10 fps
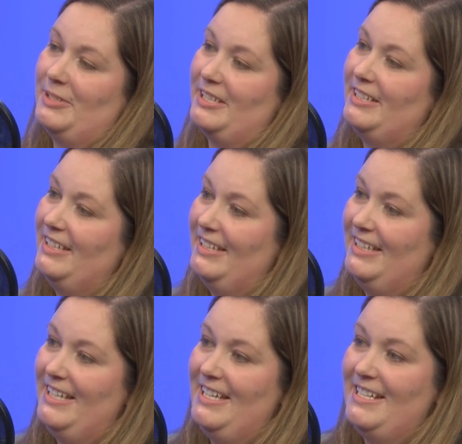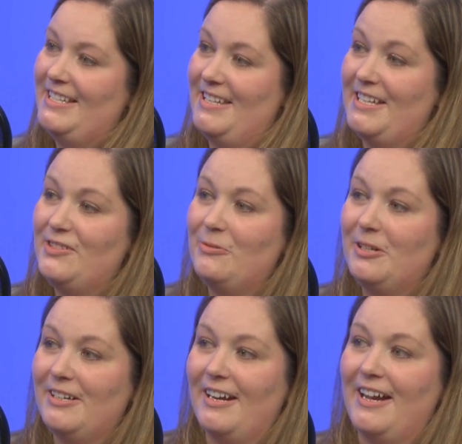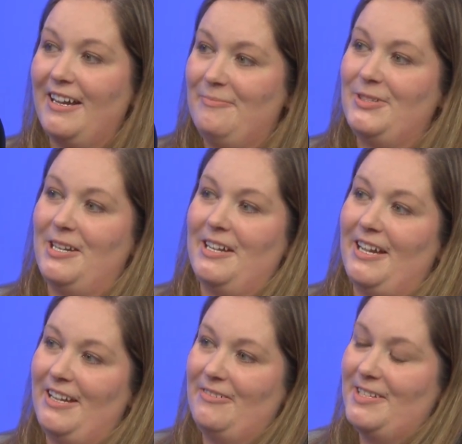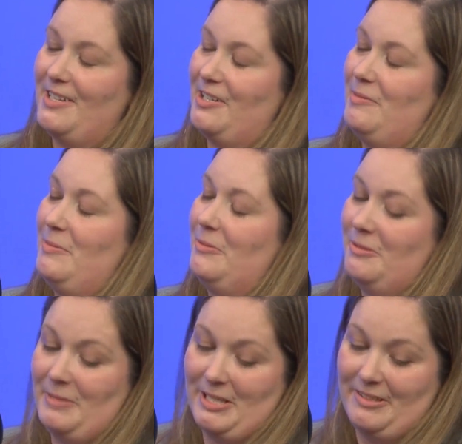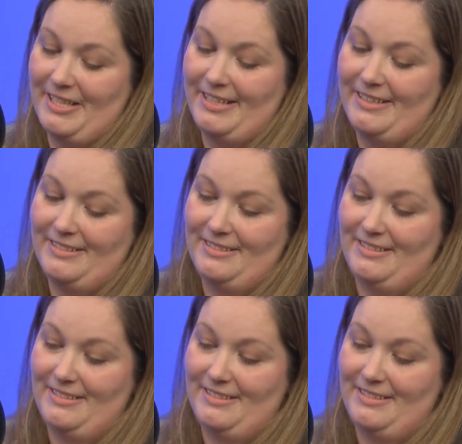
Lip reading: But, so that's where I always talk to people about, like,